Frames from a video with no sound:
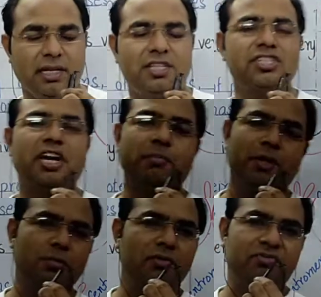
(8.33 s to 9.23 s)
It's chapter
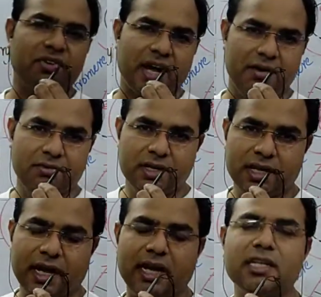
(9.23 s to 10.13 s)
number 5,
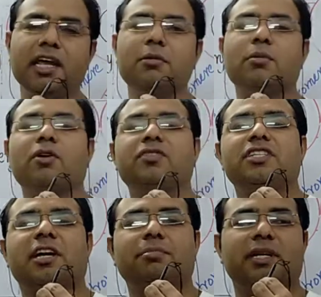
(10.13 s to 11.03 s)
and the name of the
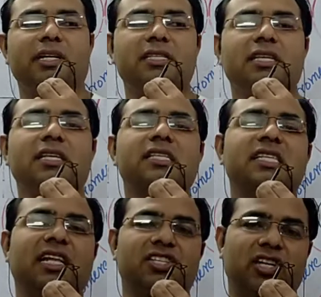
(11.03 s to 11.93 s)
chapter is
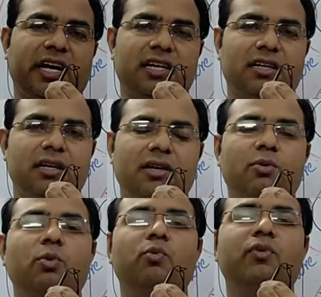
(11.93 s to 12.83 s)
cell cycle.
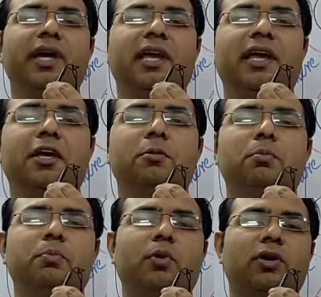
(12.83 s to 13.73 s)
Very
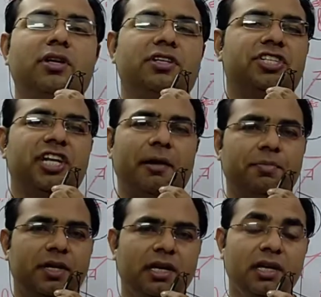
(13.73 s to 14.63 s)
important
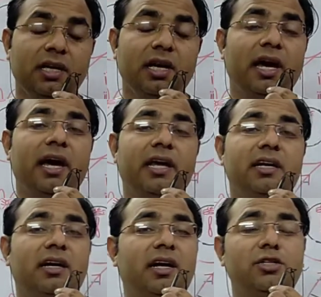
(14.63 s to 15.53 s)
chapter,
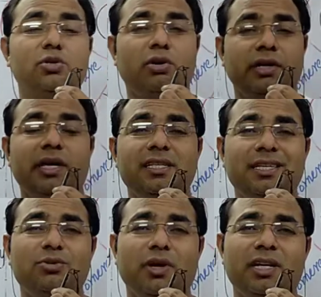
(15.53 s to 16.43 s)
and it's not
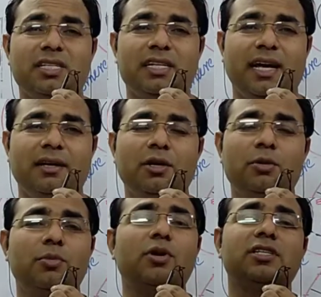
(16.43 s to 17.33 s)
easy to
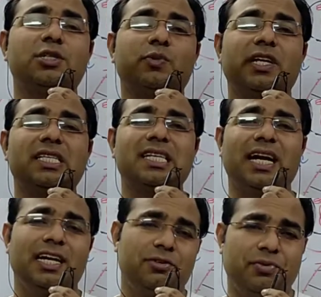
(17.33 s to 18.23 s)
understand because it's very
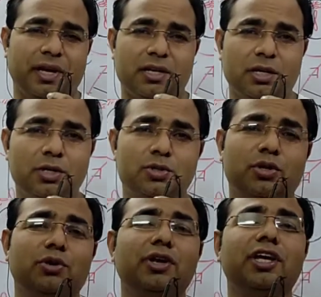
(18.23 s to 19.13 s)
scientific. So
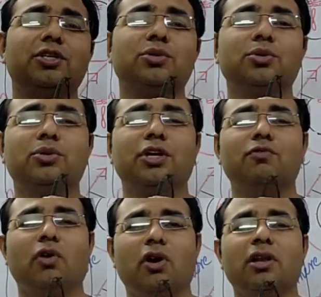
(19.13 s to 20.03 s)
you need to
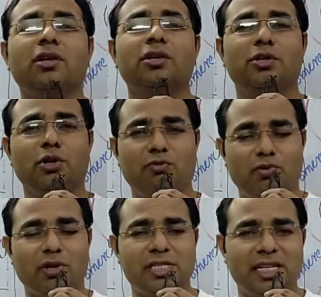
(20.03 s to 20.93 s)
involve your
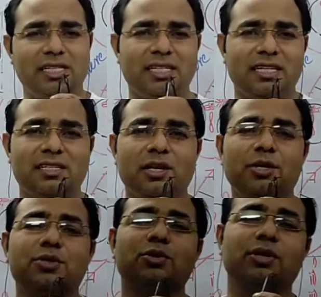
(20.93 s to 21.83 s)
full senses
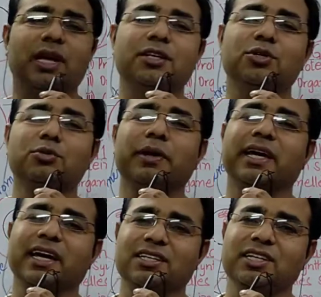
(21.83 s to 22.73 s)
so that you may
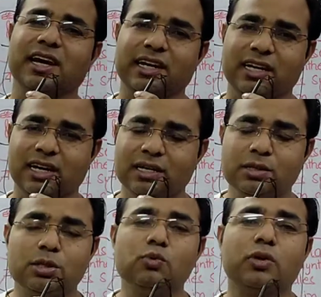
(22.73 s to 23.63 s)
get the idea
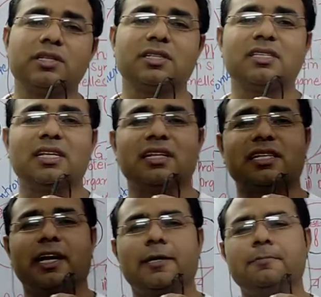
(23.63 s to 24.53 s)
that what is this cell
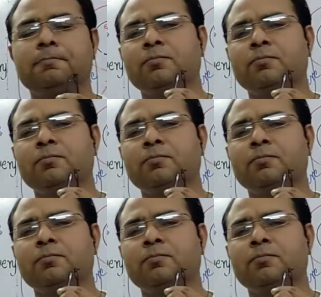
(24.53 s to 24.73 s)
cycle.